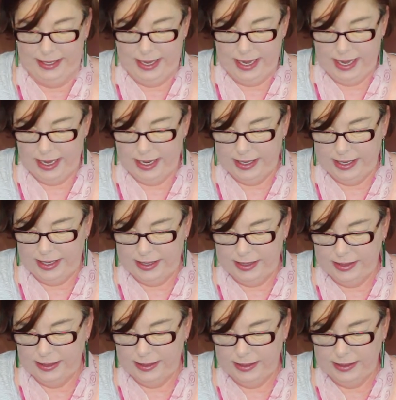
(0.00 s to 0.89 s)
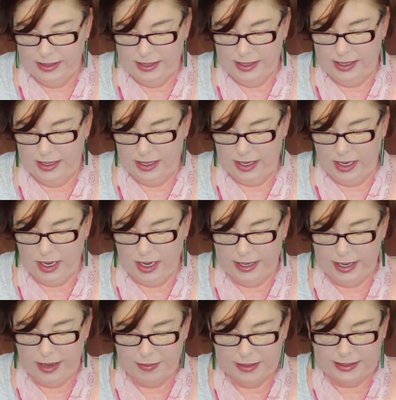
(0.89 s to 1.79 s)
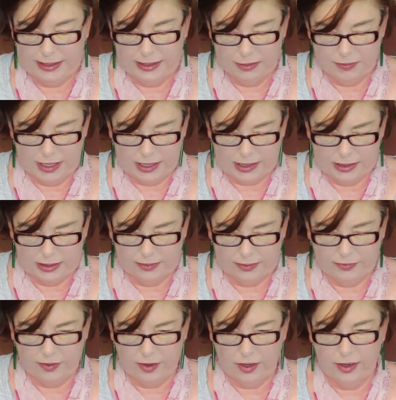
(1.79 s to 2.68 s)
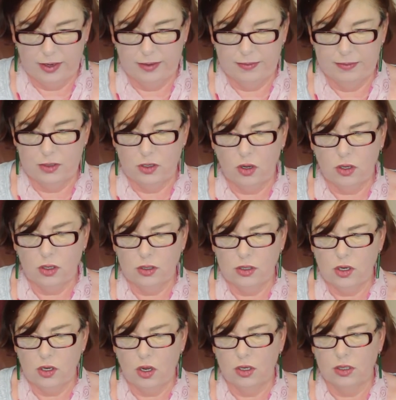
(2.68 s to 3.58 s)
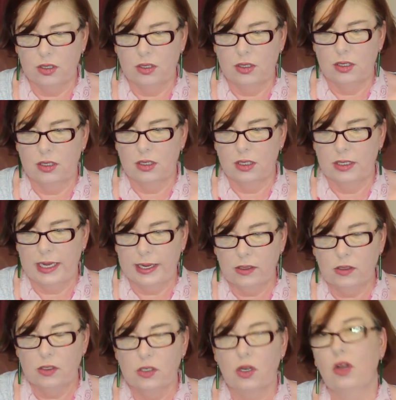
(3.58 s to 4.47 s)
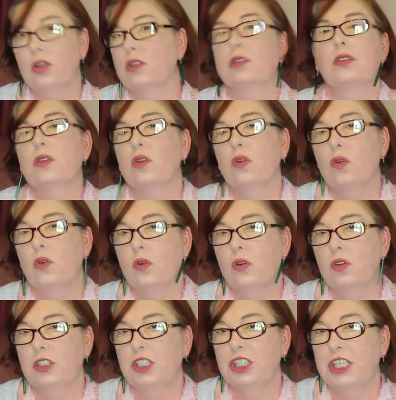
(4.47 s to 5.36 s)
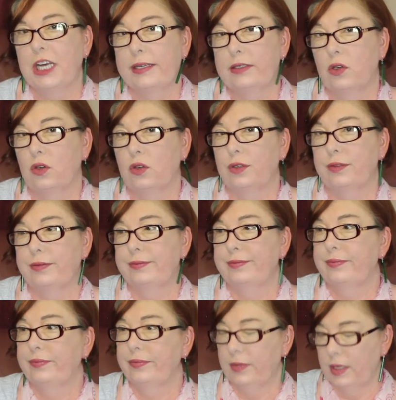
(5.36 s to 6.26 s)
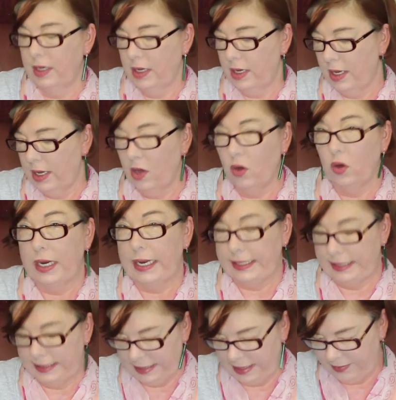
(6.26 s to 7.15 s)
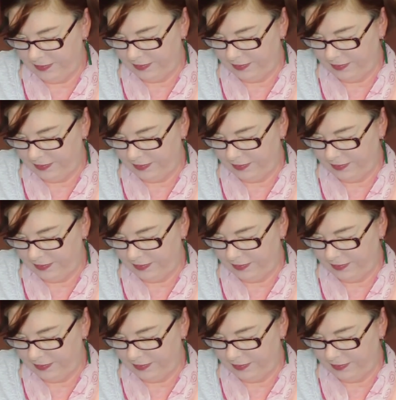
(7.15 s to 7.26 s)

and I get my stitch markers from Tackletot's or Chaton on Etsy.